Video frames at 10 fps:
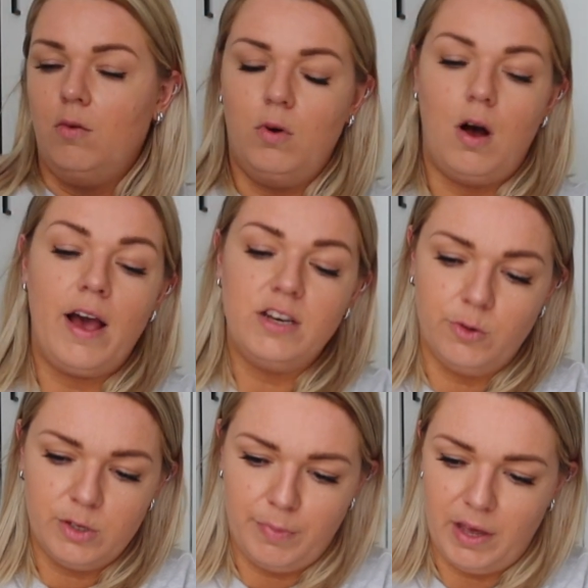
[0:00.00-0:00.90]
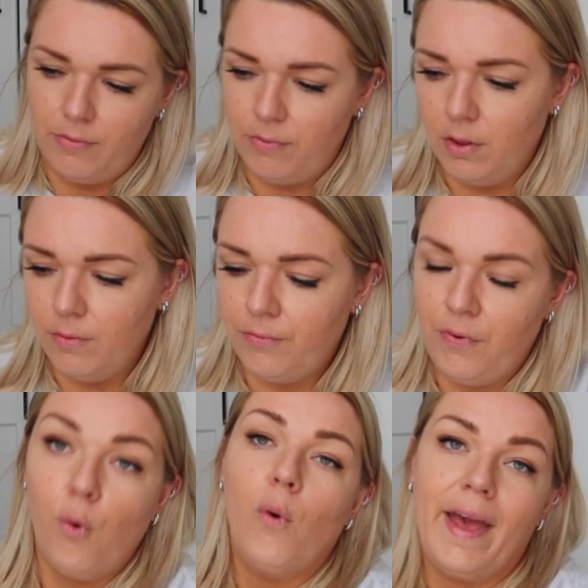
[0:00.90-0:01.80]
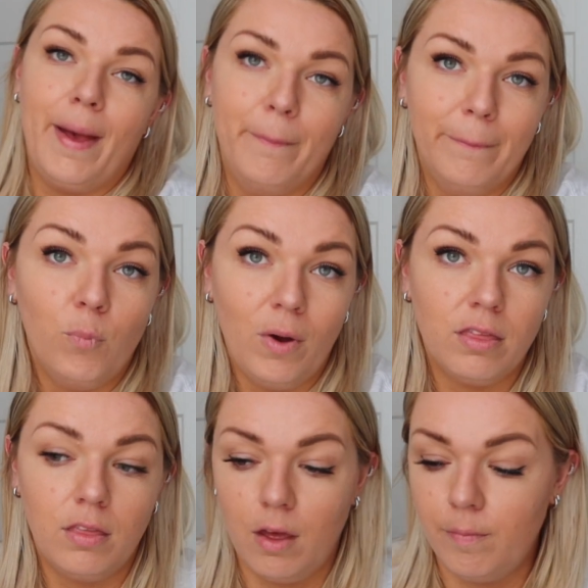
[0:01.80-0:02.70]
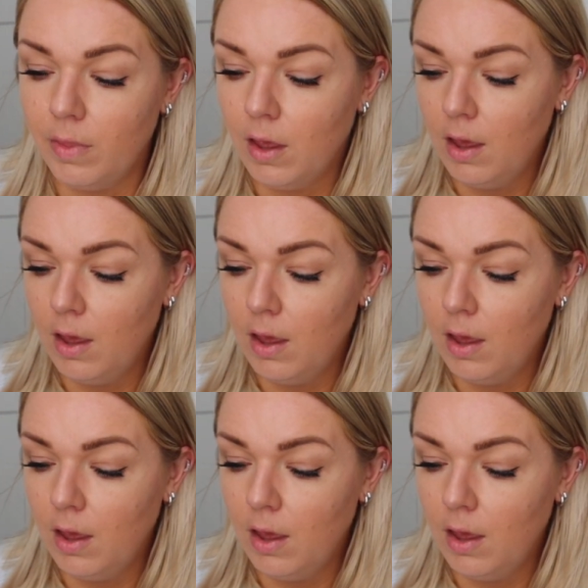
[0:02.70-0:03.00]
Well, I do his beard for him with them.